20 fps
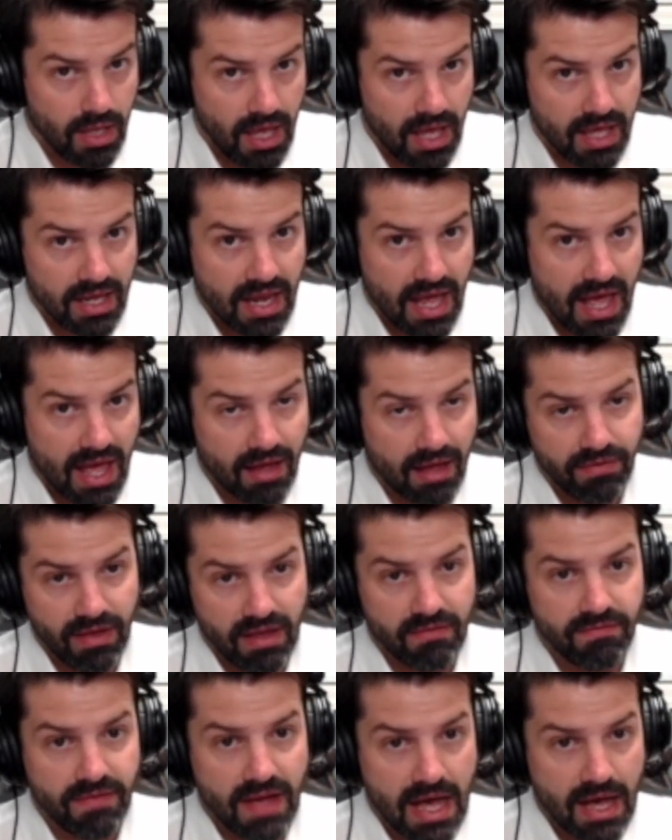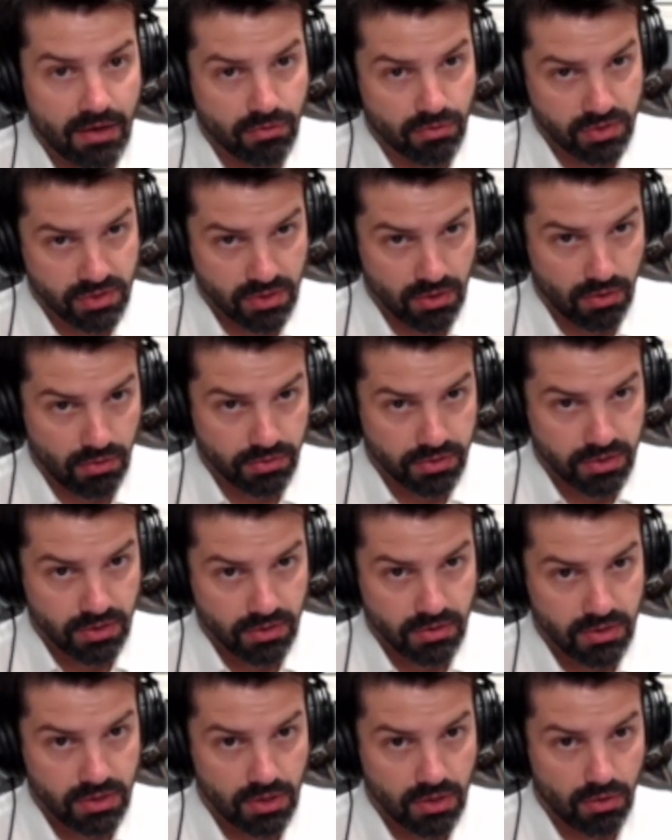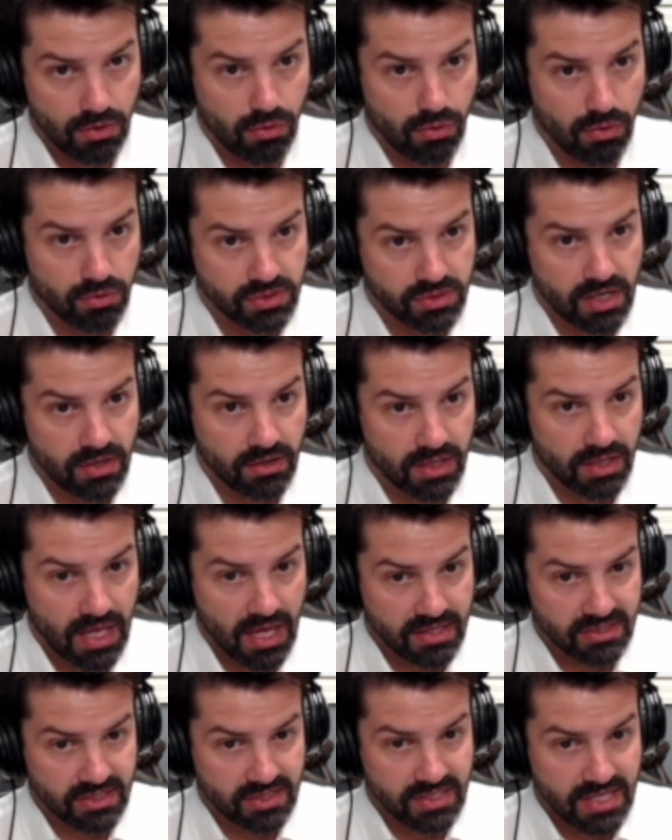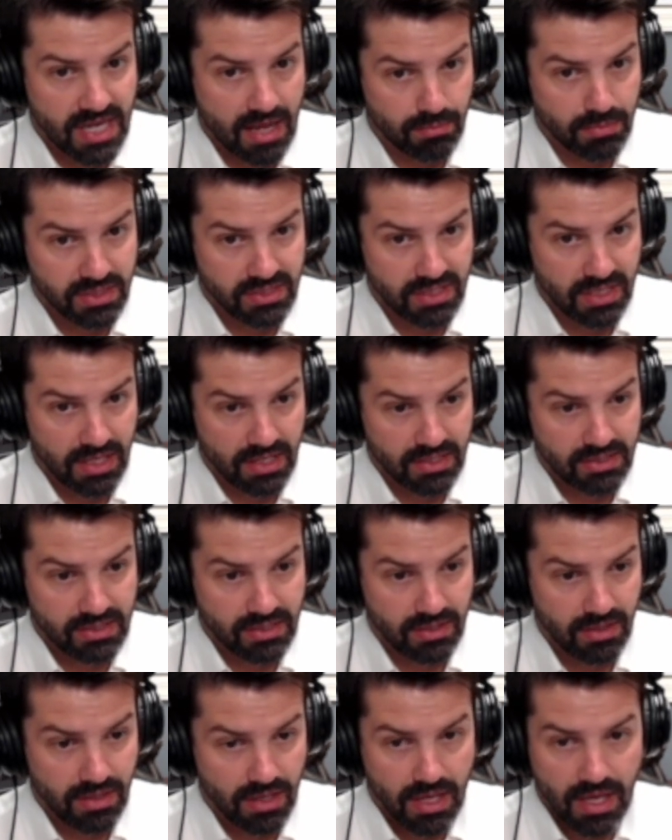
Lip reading: and have a valid result to the Horizontal Gaze Nystagmus Test.